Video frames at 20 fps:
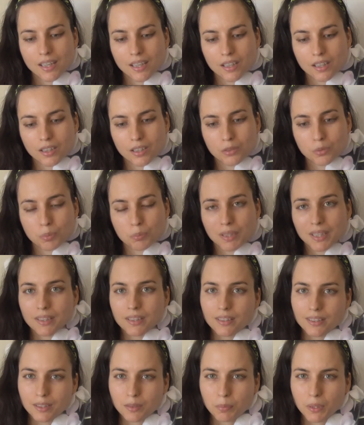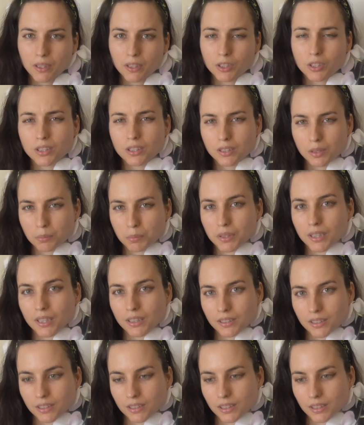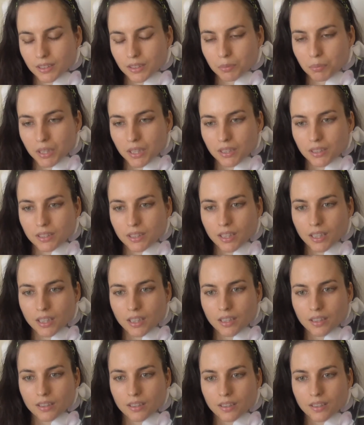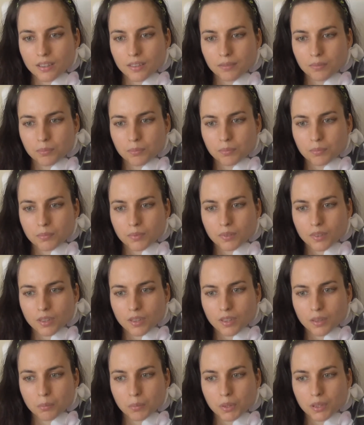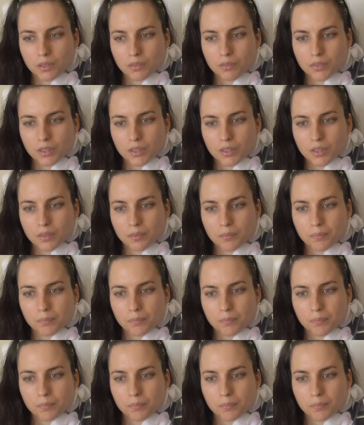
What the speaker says: In Romanian and Spanish, things are pronounced as they're spelled, and I believe, yeah.